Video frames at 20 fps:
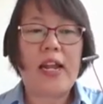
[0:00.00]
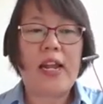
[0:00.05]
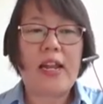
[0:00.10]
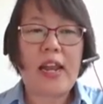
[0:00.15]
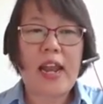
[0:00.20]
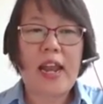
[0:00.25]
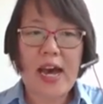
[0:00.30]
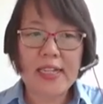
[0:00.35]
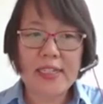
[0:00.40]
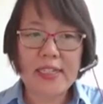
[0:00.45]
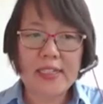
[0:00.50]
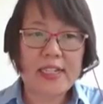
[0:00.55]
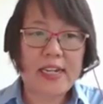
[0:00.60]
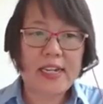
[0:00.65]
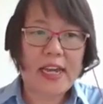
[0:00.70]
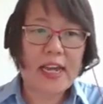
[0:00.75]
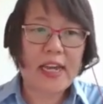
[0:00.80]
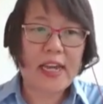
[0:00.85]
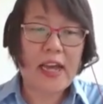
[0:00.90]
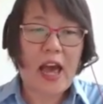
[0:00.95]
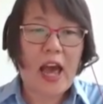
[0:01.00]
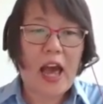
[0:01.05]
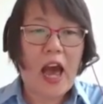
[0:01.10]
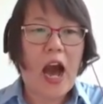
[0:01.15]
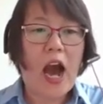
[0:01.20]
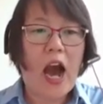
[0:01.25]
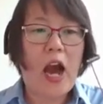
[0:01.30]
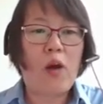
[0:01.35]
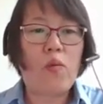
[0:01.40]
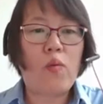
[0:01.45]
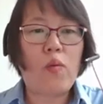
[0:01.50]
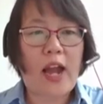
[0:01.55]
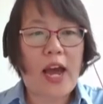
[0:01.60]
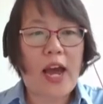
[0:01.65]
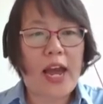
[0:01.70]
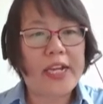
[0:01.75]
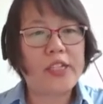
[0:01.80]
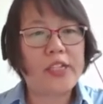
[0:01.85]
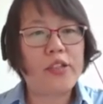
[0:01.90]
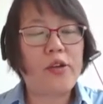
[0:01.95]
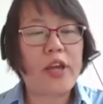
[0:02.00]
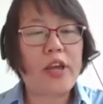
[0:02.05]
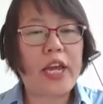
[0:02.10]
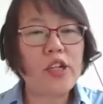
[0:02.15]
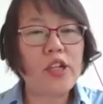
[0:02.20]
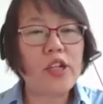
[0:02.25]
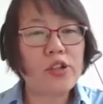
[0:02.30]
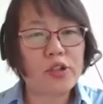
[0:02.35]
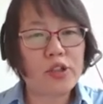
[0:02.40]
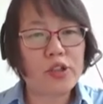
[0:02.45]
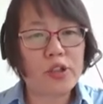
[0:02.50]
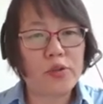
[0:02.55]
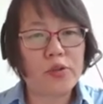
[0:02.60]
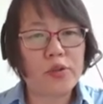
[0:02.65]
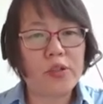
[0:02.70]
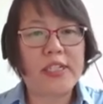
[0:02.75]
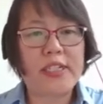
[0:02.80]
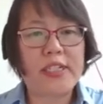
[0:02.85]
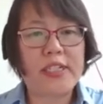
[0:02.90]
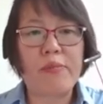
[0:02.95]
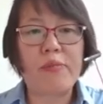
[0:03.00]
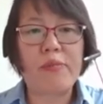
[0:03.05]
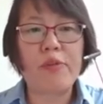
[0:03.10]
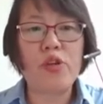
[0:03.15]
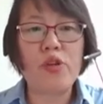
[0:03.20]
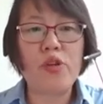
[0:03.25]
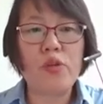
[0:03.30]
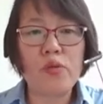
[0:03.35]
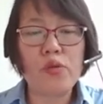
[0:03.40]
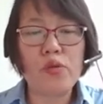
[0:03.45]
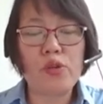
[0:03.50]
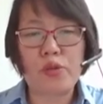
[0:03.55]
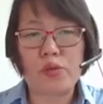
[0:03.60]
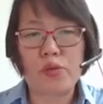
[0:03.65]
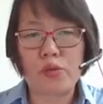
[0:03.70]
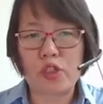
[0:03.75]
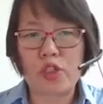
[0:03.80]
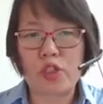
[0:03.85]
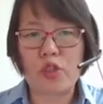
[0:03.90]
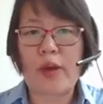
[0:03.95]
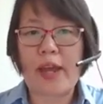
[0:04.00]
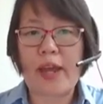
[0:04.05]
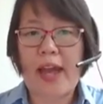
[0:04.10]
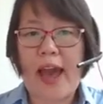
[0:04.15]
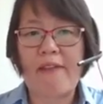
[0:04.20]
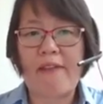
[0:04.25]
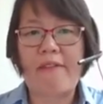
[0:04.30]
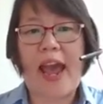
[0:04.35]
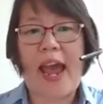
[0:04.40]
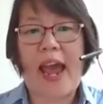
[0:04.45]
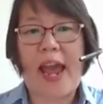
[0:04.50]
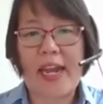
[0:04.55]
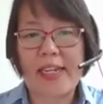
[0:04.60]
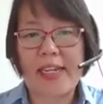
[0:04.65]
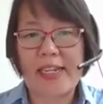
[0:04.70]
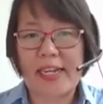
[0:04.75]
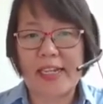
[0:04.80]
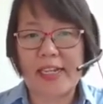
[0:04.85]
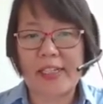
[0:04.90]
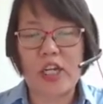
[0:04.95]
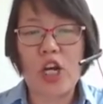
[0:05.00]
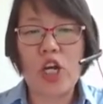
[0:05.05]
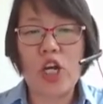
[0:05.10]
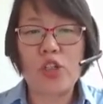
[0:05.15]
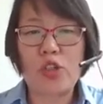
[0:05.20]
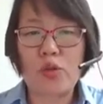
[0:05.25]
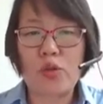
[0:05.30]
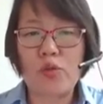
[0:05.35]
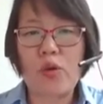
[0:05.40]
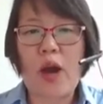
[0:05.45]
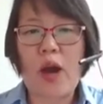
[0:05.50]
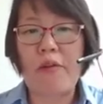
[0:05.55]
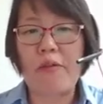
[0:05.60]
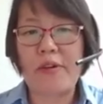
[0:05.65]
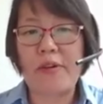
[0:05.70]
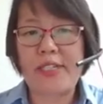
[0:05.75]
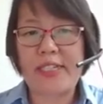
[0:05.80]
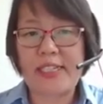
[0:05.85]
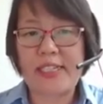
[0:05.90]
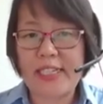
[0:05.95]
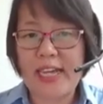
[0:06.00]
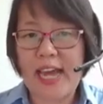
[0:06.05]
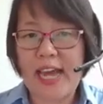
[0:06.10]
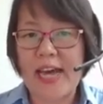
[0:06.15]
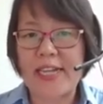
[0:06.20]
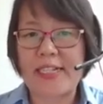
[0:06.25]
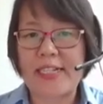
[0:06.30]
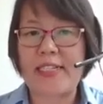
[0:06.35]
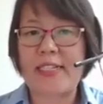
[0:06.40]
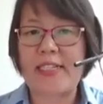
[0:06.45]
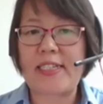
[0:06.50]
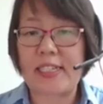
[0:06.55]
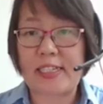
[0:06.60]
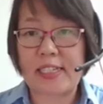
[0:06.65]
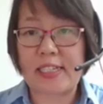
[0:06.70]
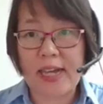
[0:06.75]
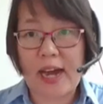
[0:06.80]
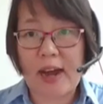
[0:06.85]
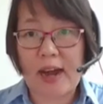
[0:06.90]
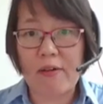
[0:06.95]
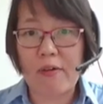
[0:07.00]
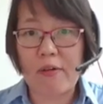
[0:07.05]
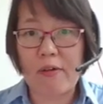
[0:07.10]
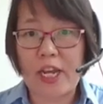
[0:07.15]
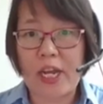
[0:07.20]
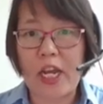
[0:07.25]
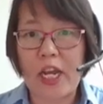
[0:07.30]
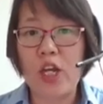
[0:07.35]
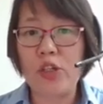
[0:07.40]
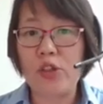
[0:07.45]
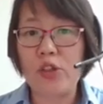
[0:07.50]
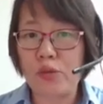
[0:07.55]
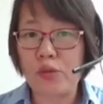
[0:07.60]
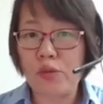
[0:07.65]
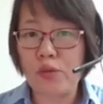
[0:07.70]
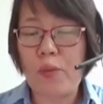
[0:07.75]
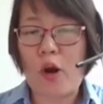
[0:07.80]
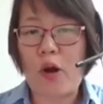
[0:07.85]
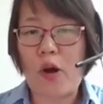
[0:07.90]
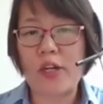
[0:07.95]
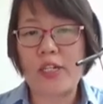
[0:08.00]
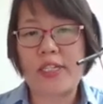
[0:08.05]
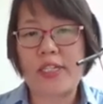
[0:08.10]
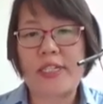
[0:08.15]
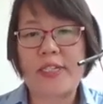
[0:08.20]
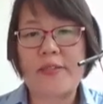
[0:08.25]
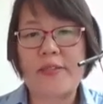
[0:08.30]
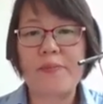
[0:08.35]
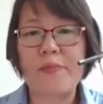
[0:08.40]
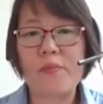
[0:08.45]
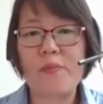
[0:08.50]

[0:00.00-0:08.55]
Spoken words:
Lastly, I would like to introduce some new tools we have added to our GS discovery toolbox.